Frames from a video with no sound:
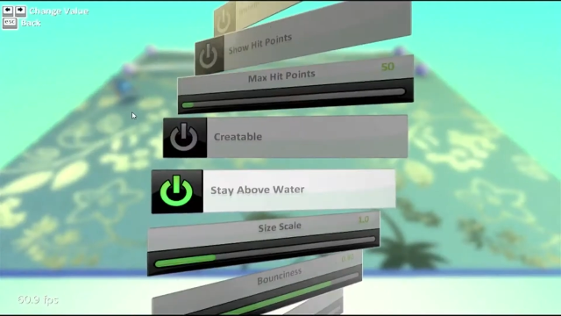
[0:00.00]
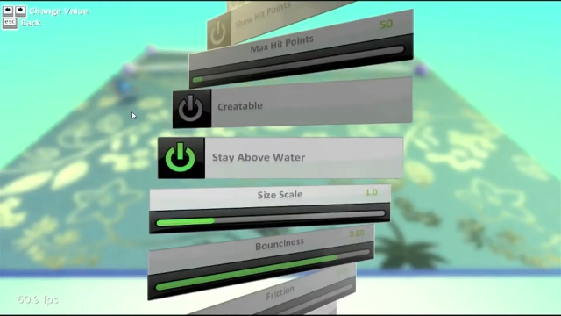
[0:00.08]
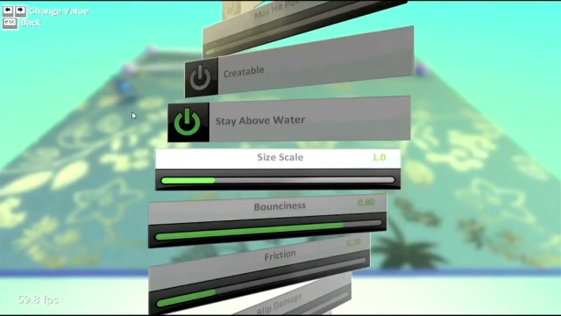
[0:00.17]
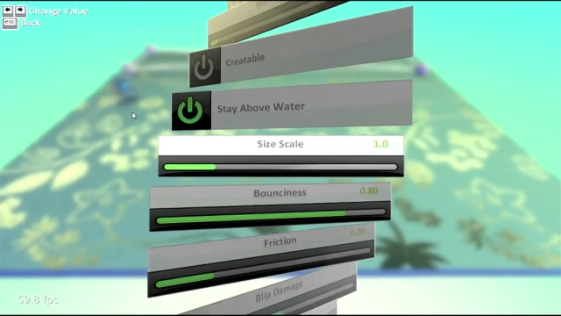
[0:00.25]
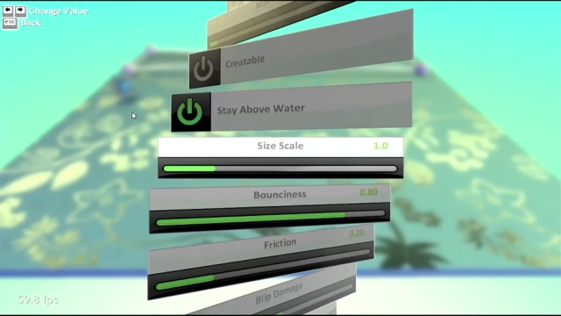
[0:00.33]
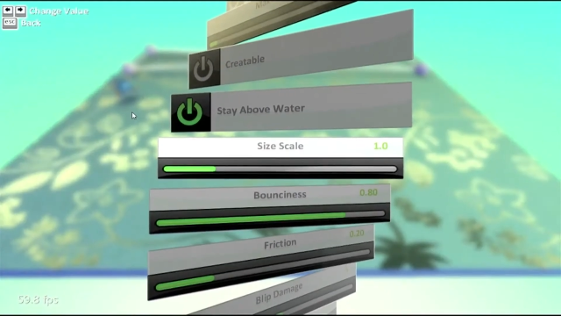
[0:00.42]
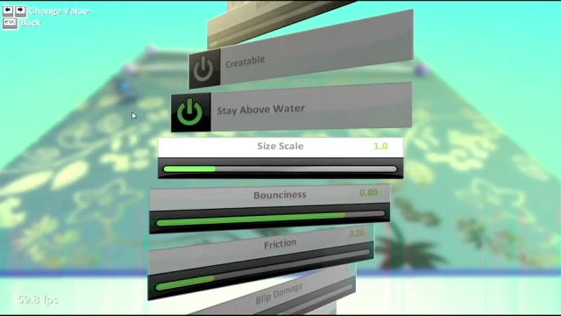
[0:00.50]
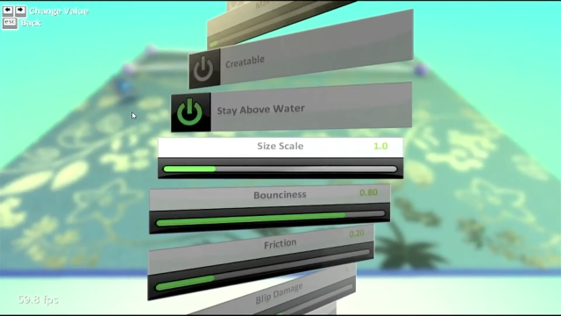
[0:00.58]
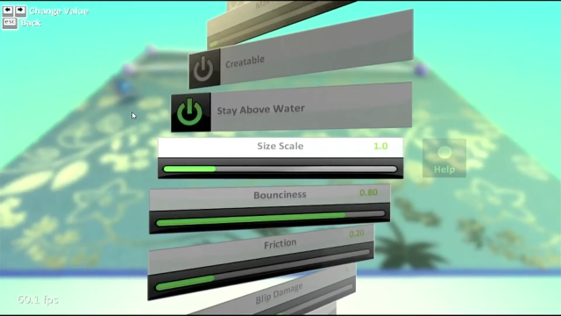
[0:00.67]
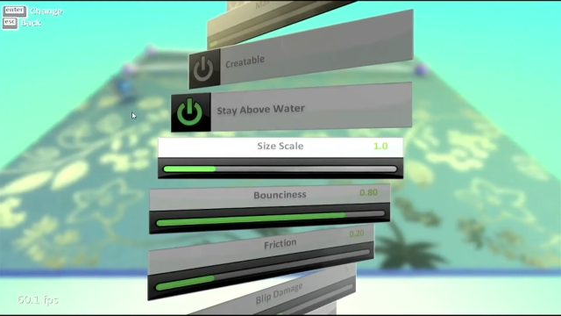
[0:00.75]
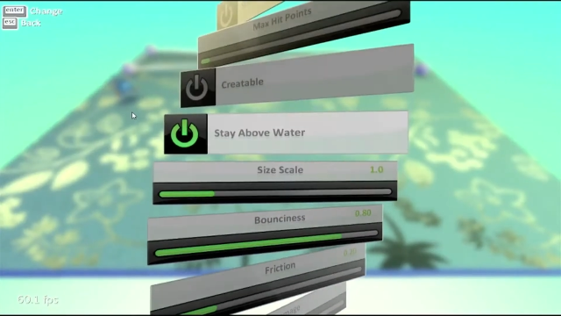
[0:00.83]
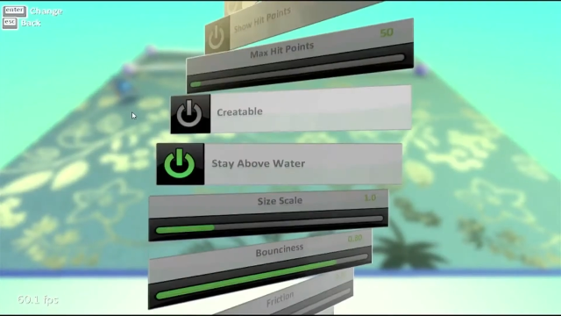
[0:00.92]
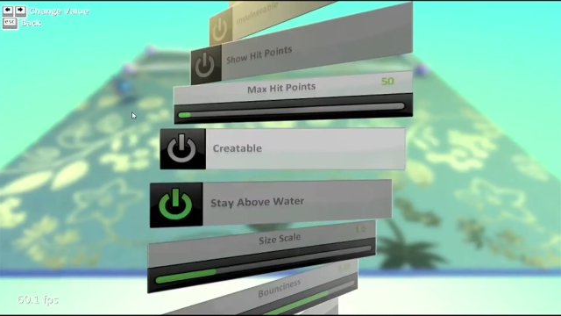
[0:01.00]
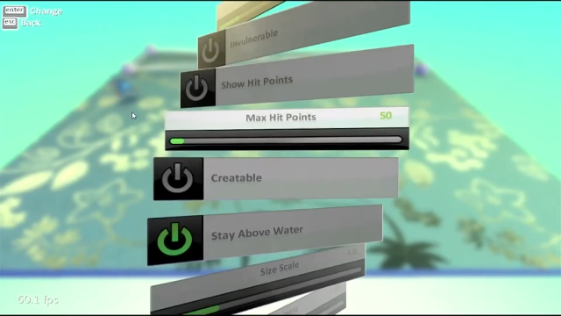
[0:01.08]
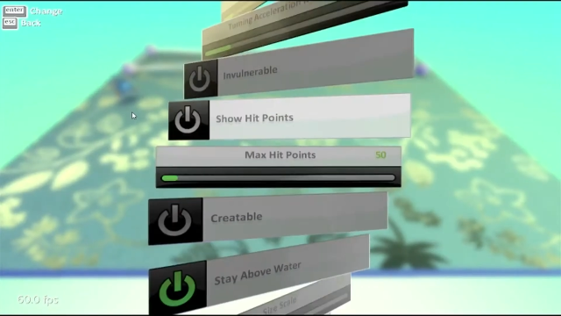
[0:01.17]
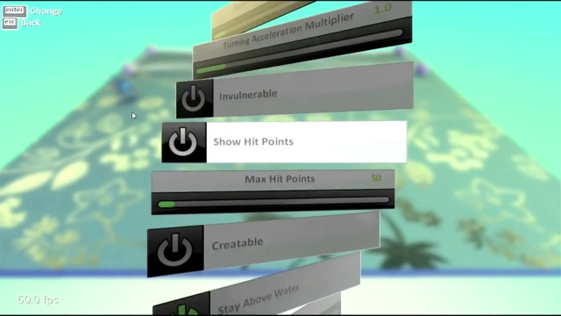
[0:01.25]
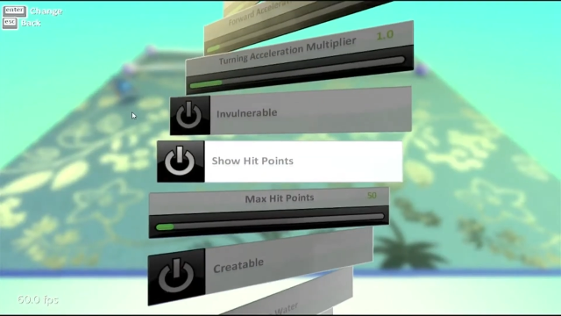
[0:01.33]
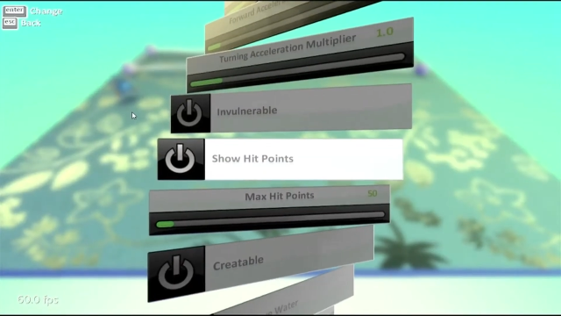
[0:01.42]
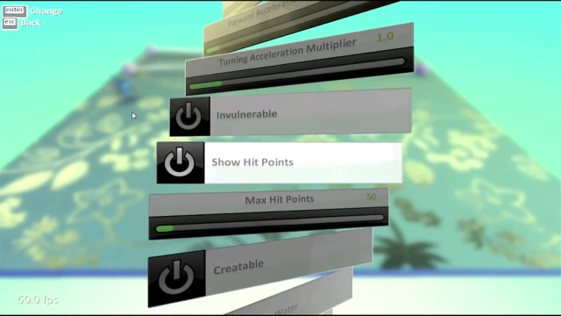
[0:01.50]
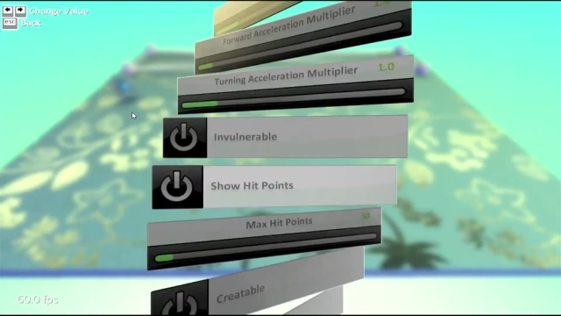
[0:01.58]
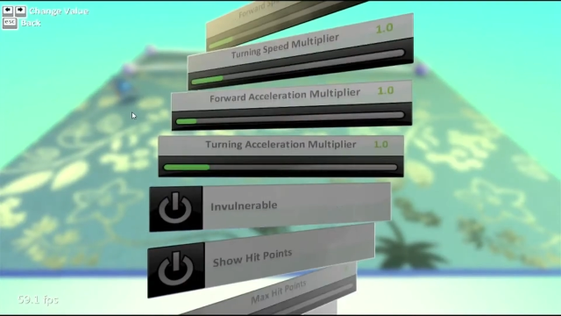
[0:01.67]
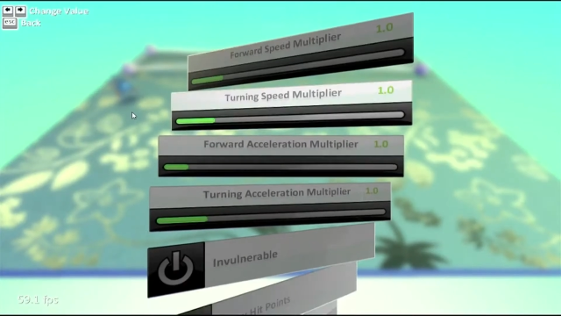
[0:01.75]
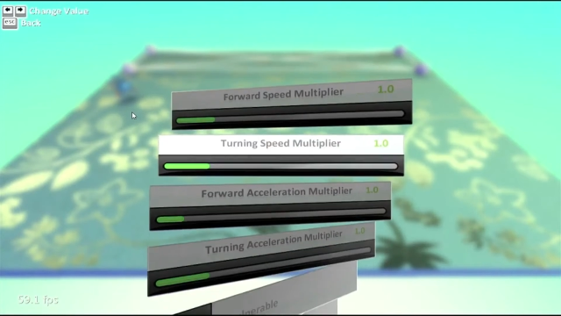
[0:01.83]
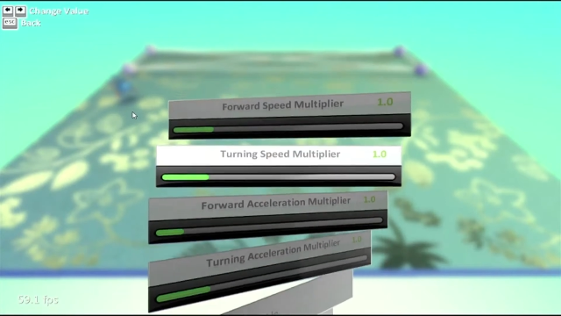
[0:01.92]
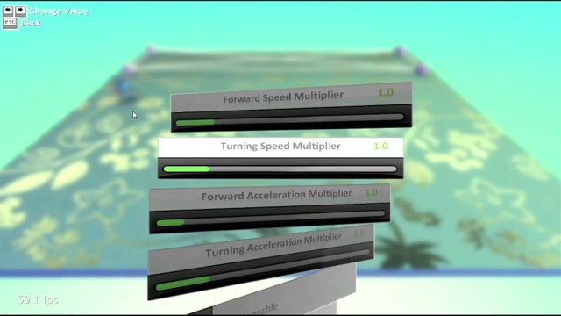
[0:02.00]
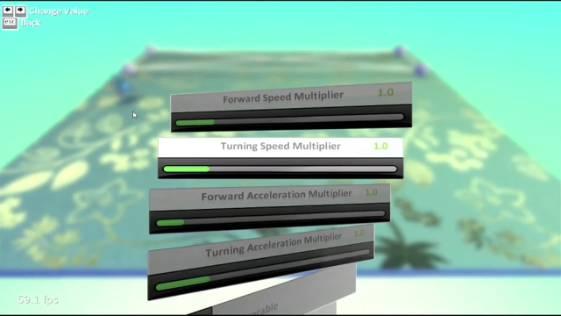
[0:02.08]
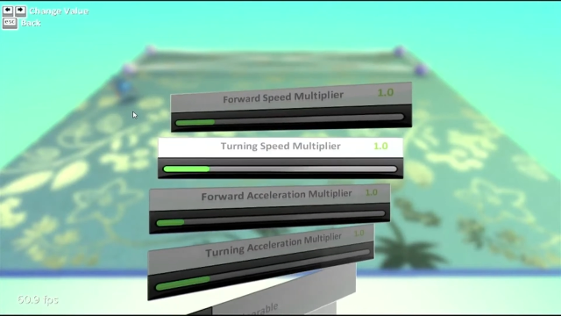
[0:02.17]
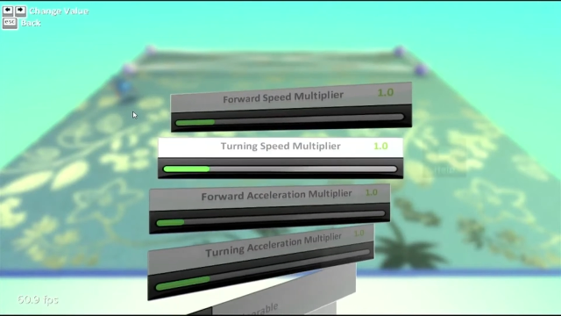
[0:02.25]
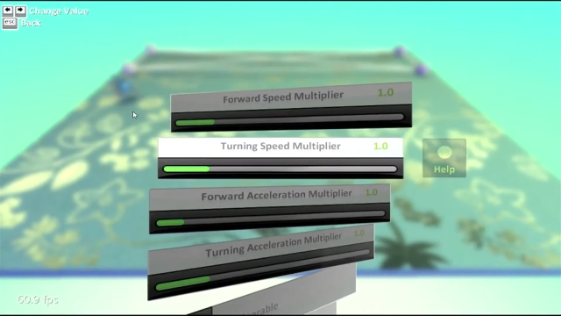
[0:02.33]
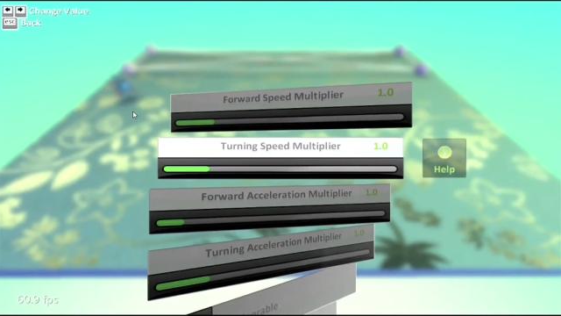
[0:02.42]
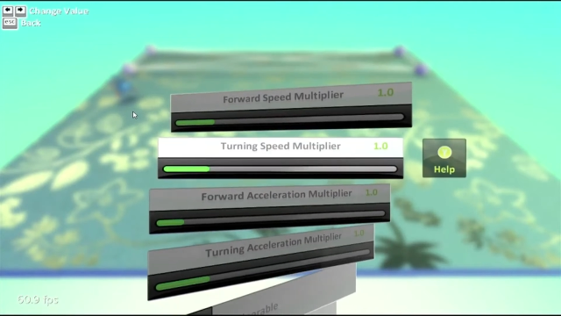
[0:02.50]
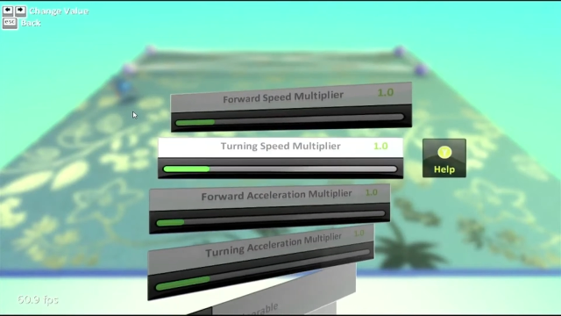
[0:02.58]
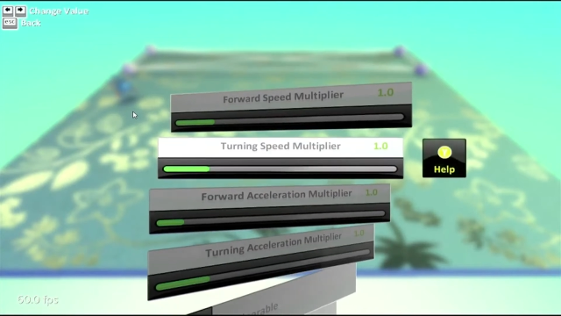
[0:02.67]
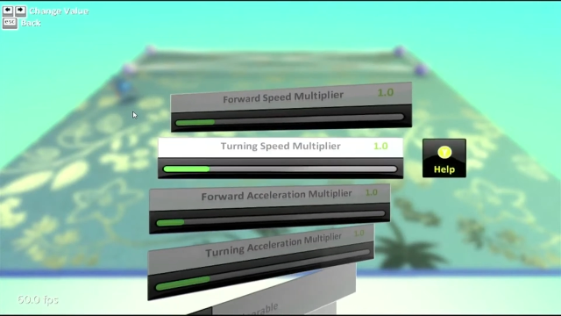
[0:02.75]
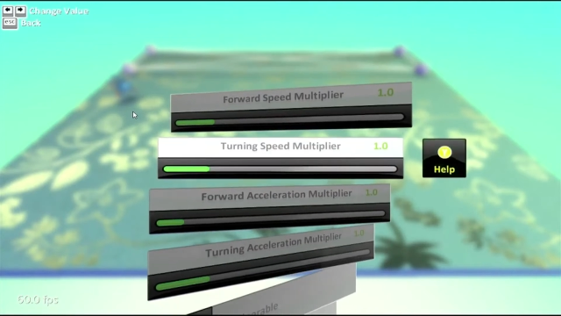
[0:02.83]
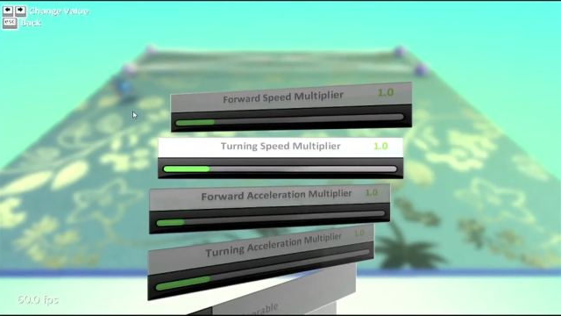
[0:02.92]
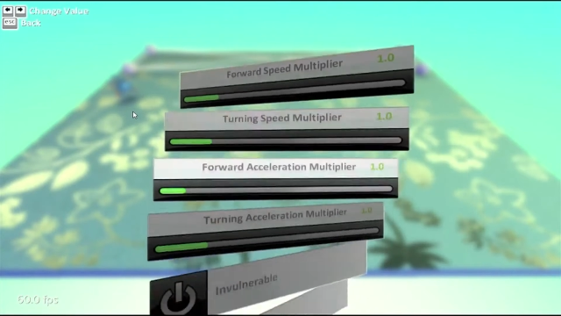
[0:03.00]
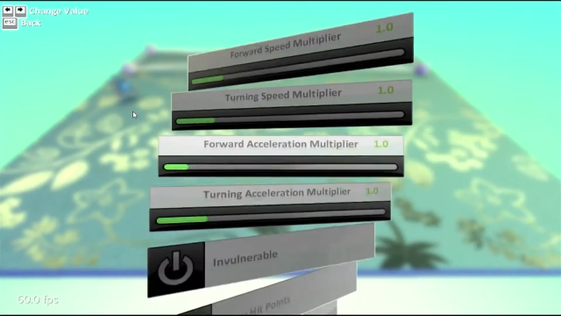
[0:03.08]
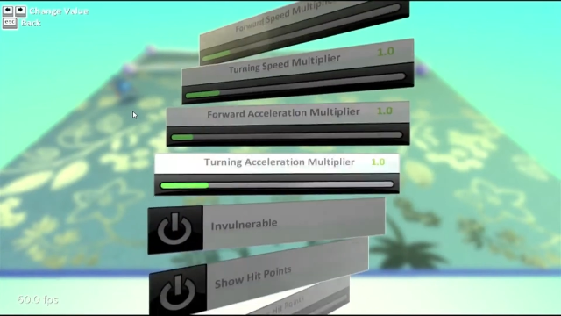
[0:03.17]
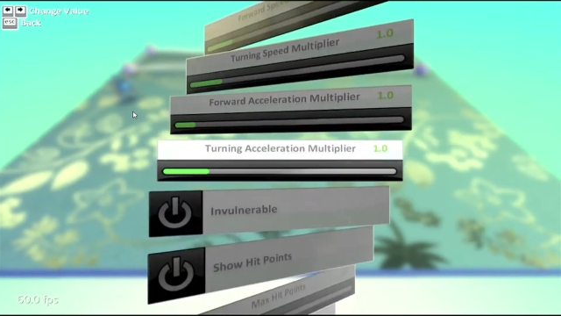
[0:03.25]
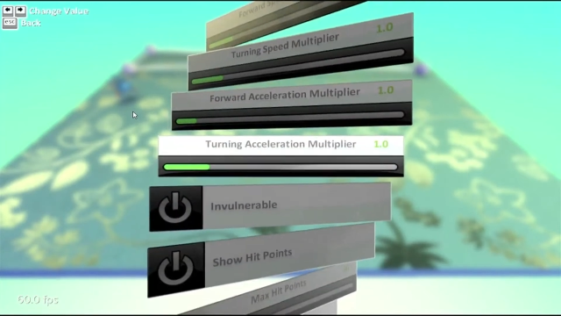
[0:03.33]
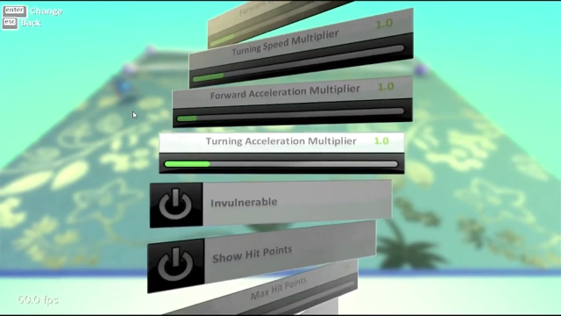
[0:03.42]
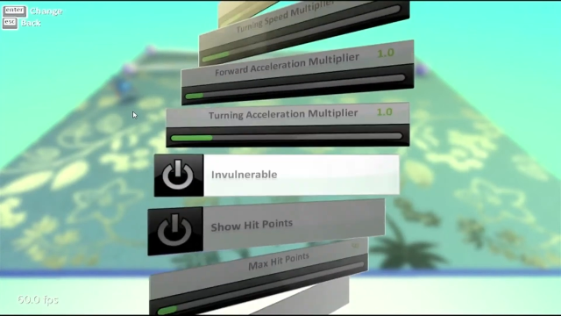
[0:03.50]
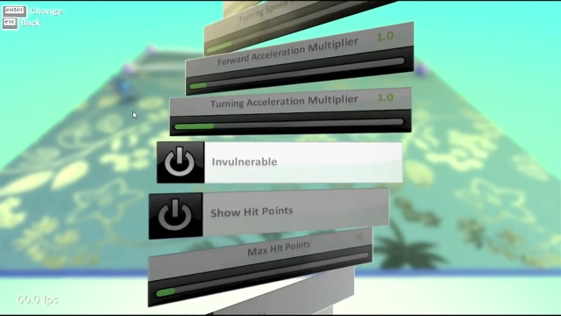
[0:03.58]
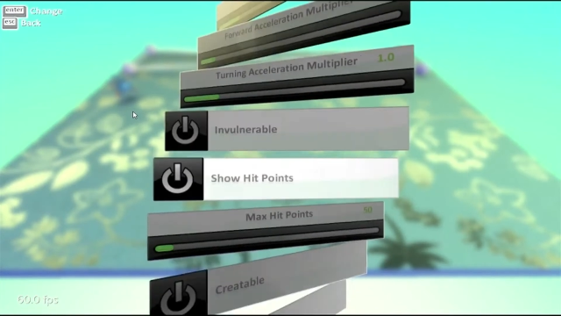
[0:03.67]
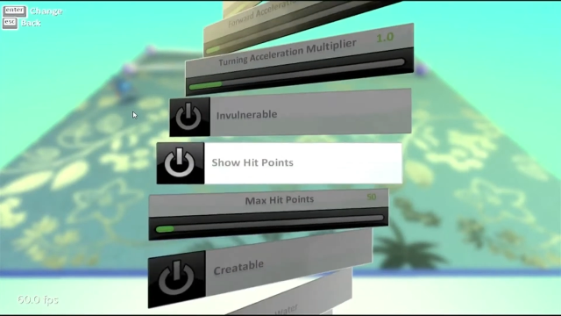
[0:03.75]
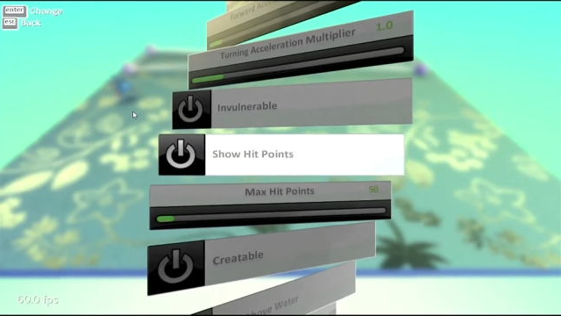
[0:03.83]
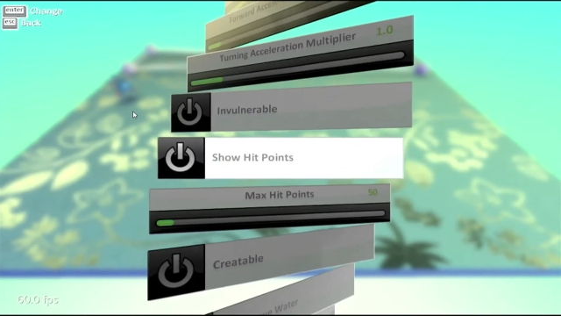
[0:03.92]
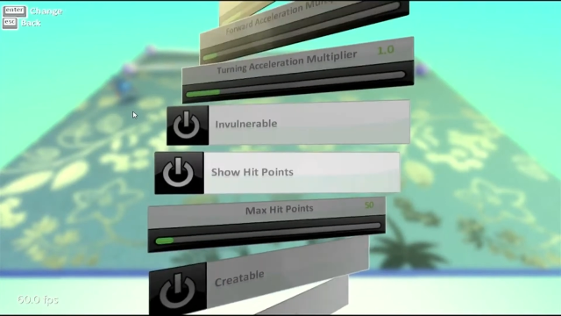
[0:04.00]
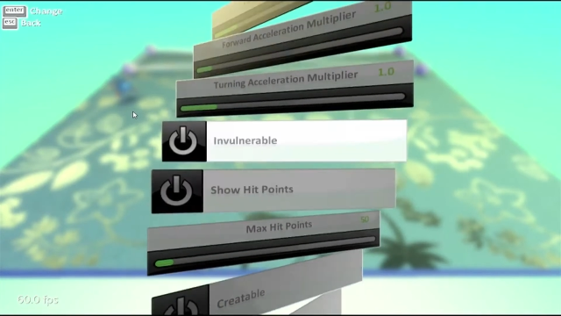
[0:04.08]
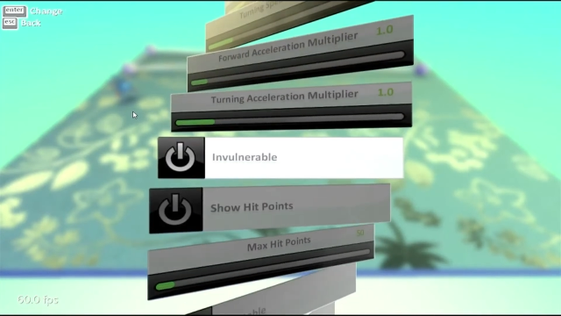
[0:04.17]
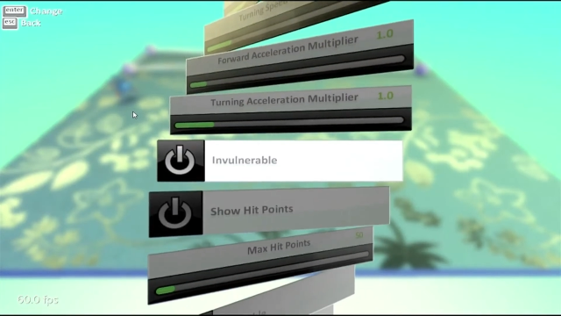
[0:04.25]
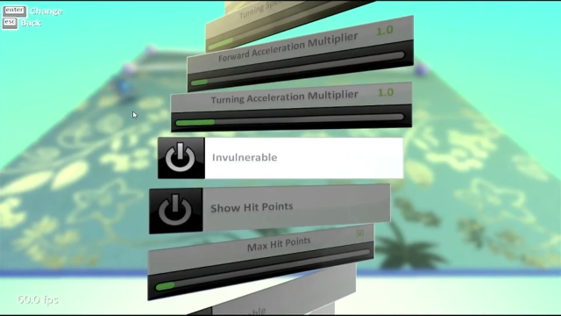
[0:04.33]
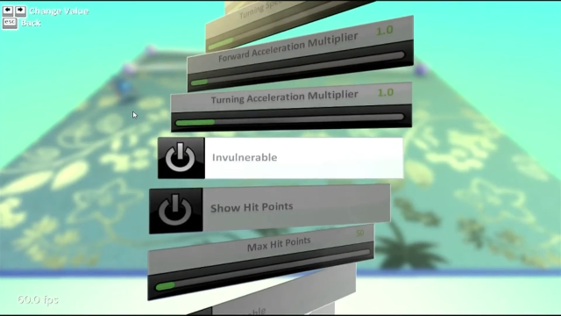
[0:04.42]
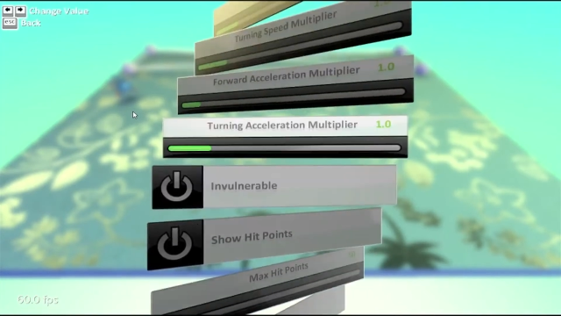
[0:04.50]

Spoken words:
[unreadable: no face in view]